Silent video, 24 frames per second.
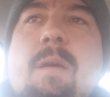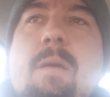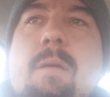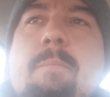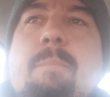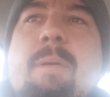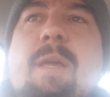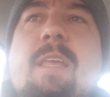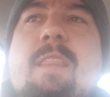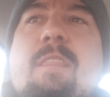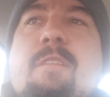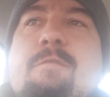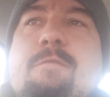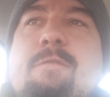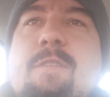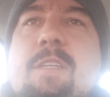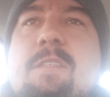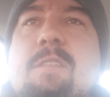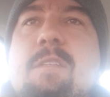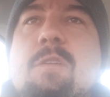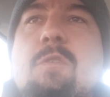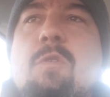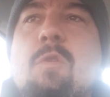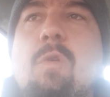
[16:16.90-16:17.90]
be the
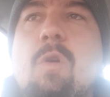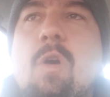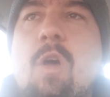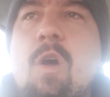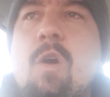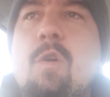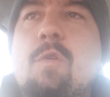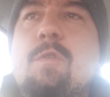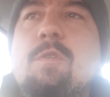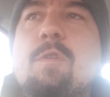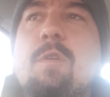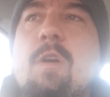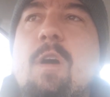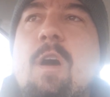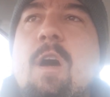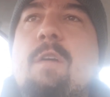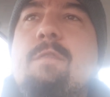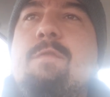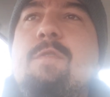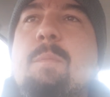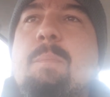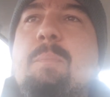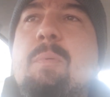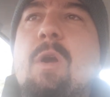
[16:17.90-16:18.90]
physical owner
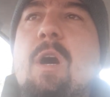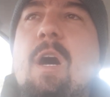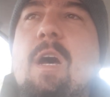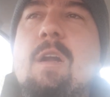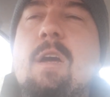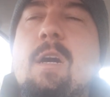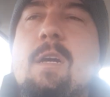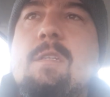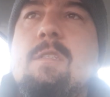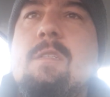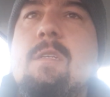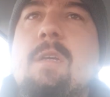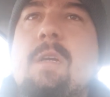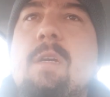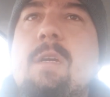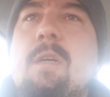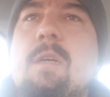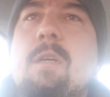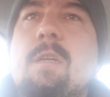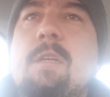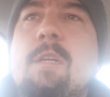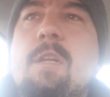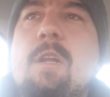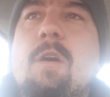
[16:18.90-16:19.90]
of the product,
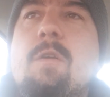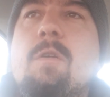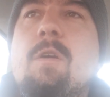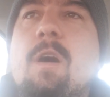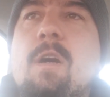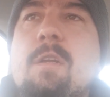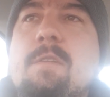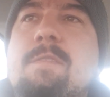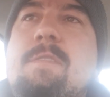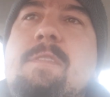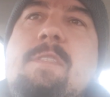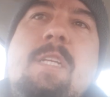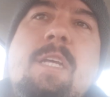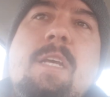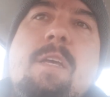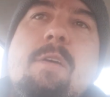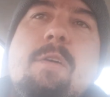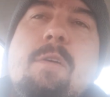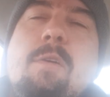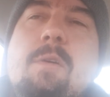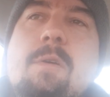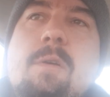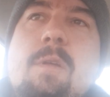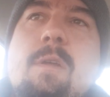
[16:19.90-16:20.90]

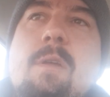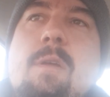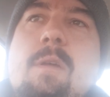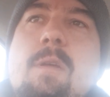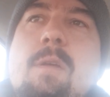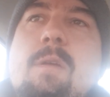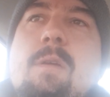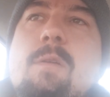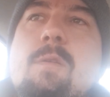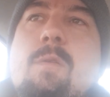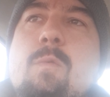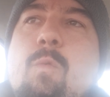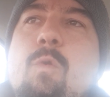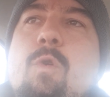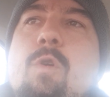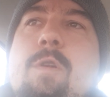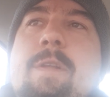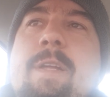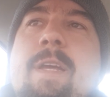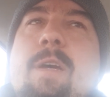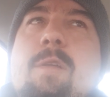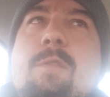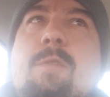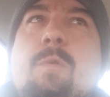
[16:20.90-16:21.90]
until
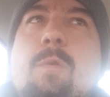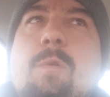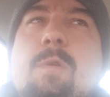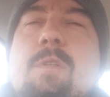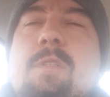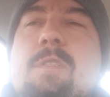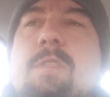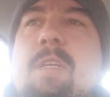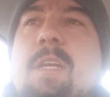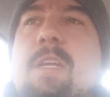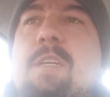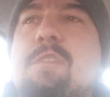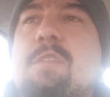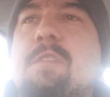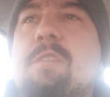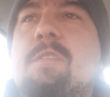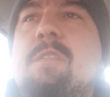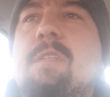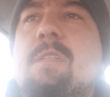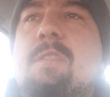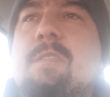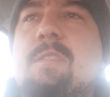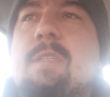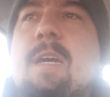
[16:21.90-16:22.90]
World Health Organization
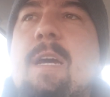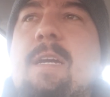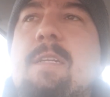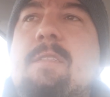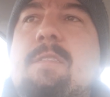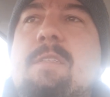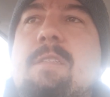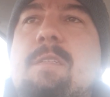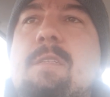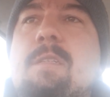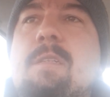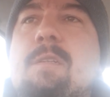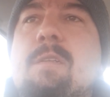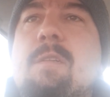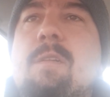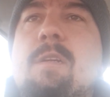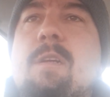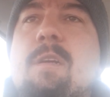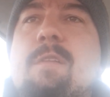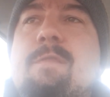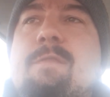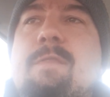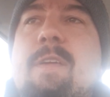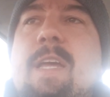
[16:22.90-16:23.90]
decides to
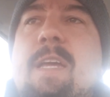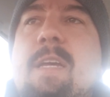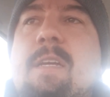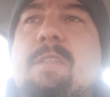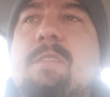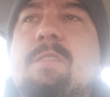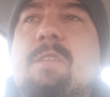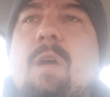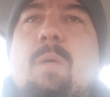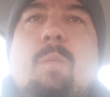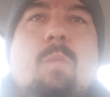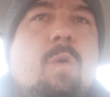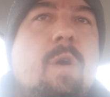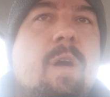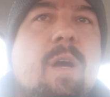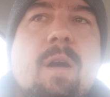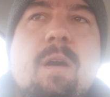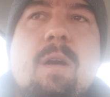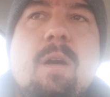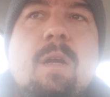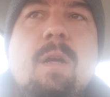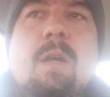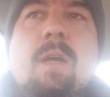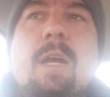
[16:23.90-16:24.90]
declare a fake
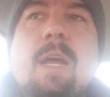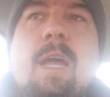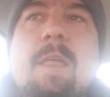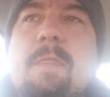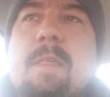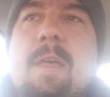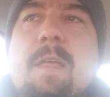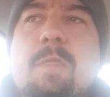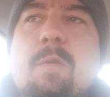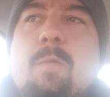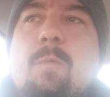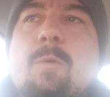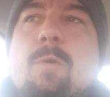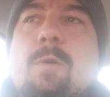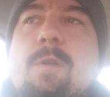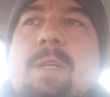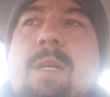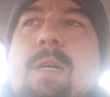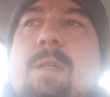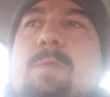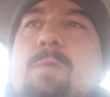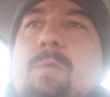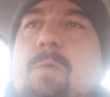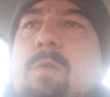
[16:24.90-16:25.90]
somewhere, and then the World
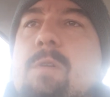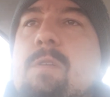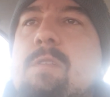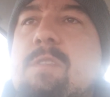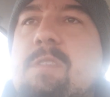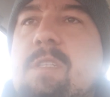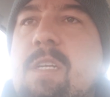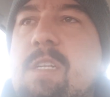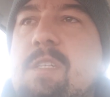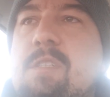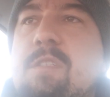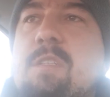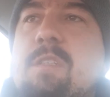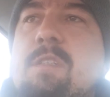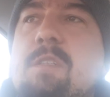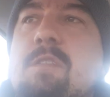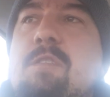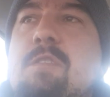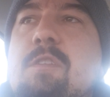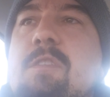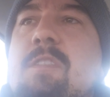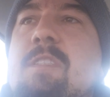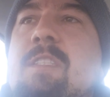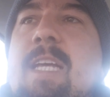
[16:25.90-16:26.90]
Health Organization could
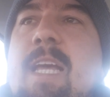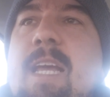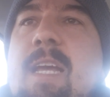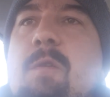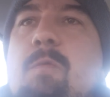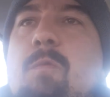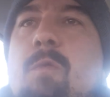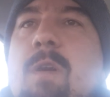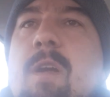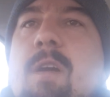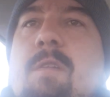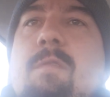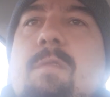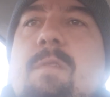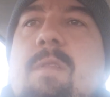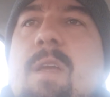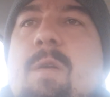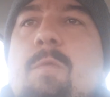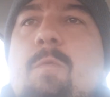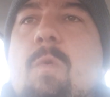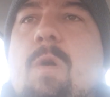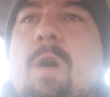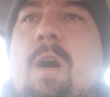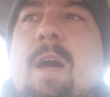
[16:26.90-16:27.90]
just take whatever
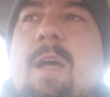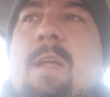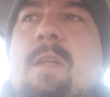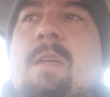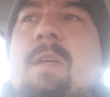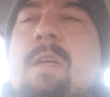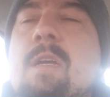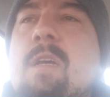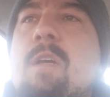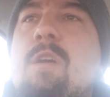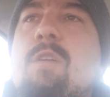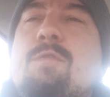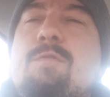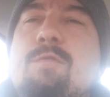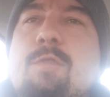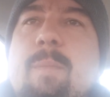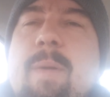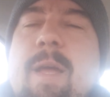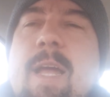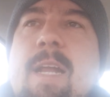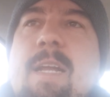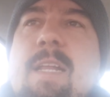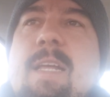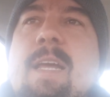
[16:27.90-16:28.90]
they want
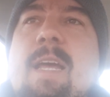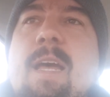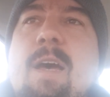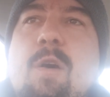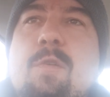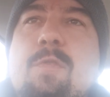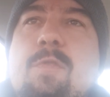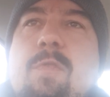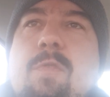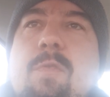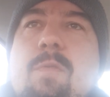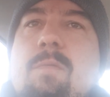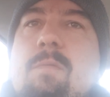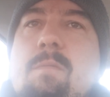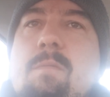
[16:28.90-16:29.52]
from any healthcare